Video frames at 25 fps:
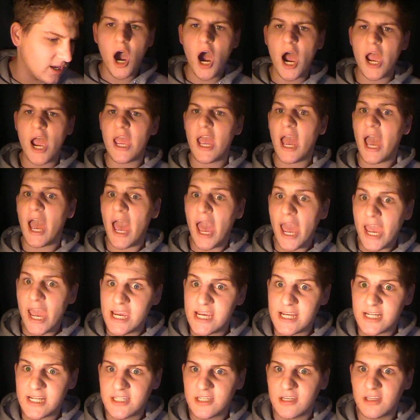I
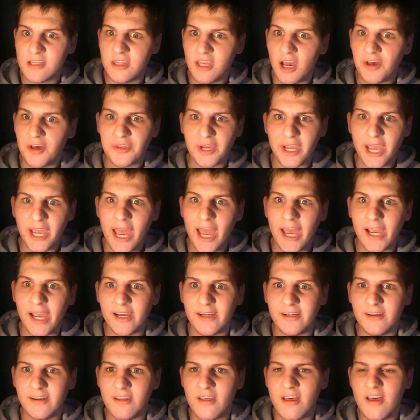hate the other
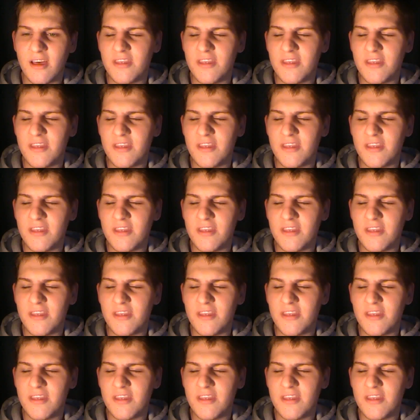gang.